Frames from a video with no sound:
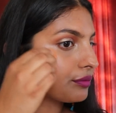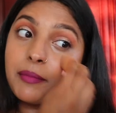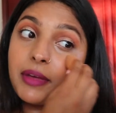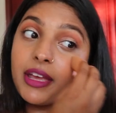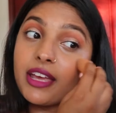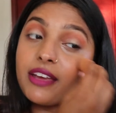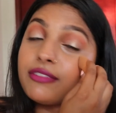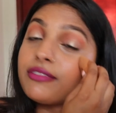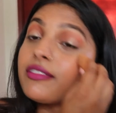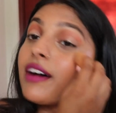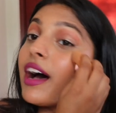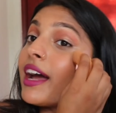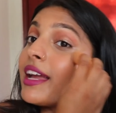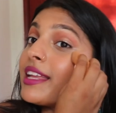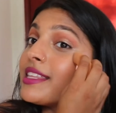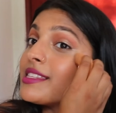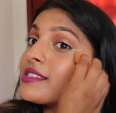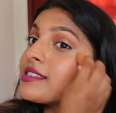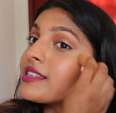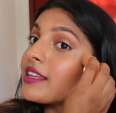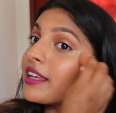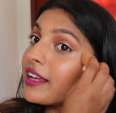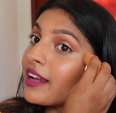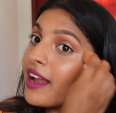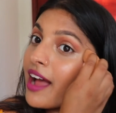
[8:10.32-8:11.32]
If I
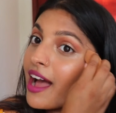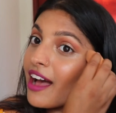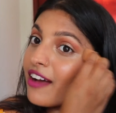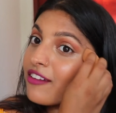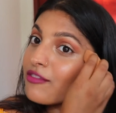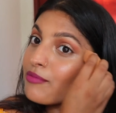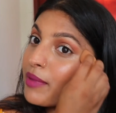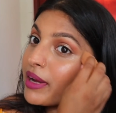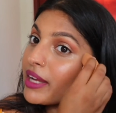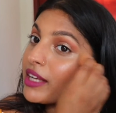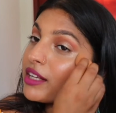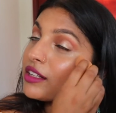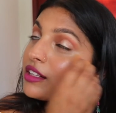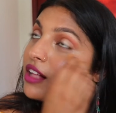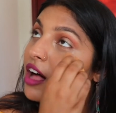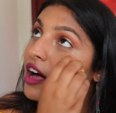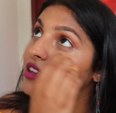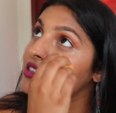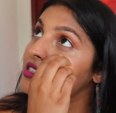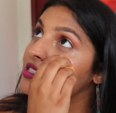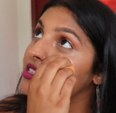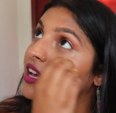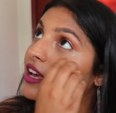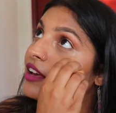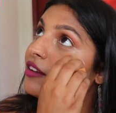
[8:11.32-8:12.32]
did have my
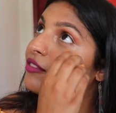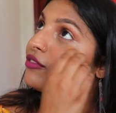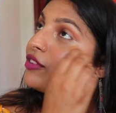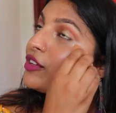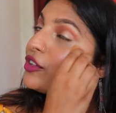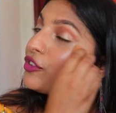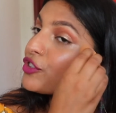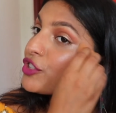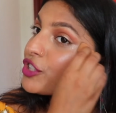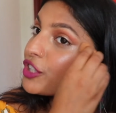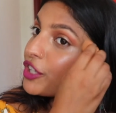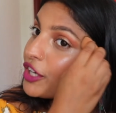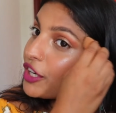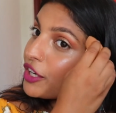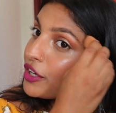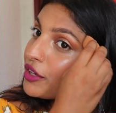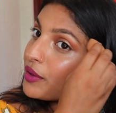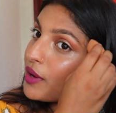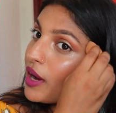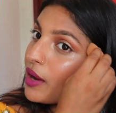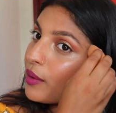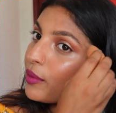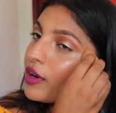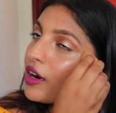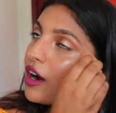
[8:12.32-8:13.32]
Glossier Future Dew,
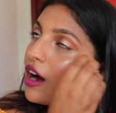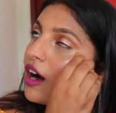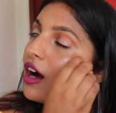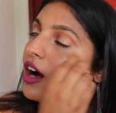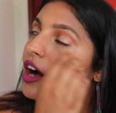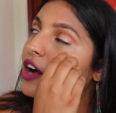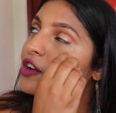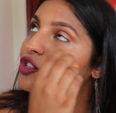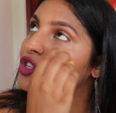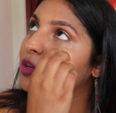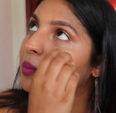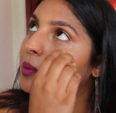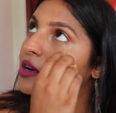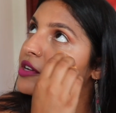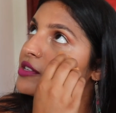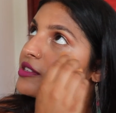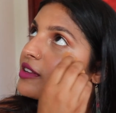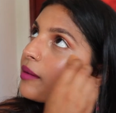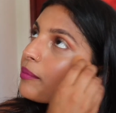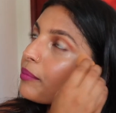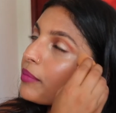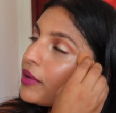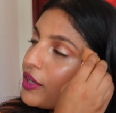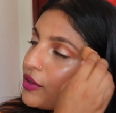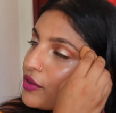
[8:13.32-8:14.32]
I would
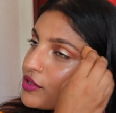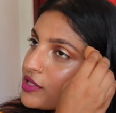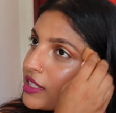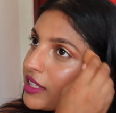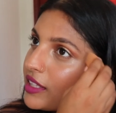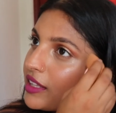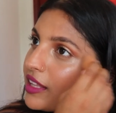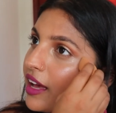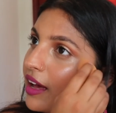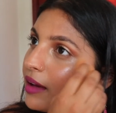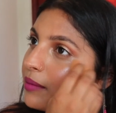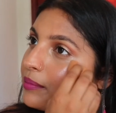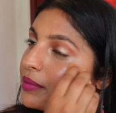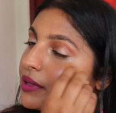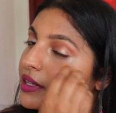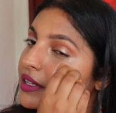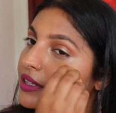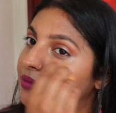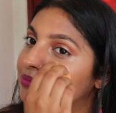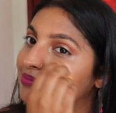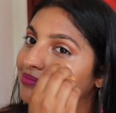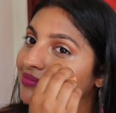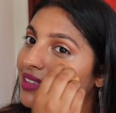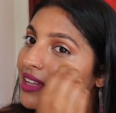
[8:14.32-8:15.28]
100% be using that, but